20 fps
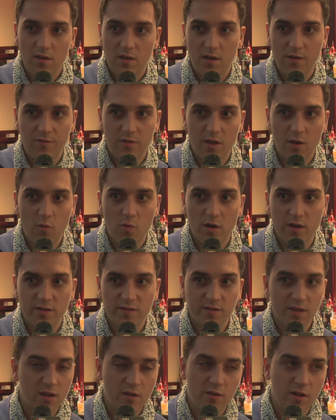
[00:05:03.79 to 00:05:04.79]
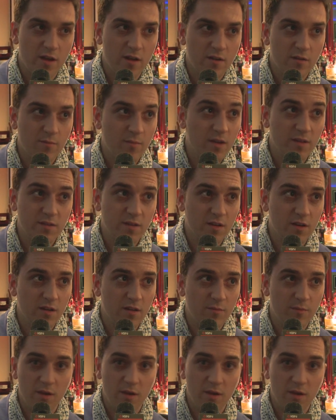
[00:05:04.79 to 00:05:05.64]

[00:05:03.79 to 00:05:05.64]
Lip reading: if they want to stay or not, basically,